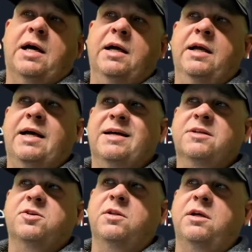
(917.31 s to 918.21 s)
I
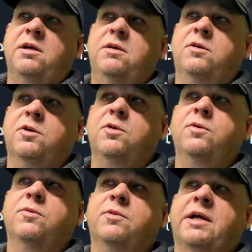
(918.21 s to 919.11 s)
actually
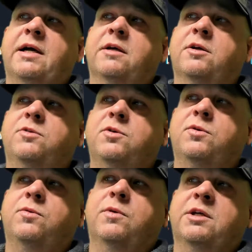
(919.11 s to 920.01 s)
knew that I could
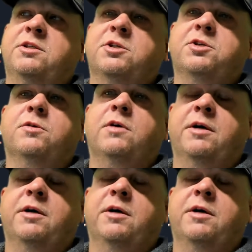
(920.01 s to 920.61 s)
do additional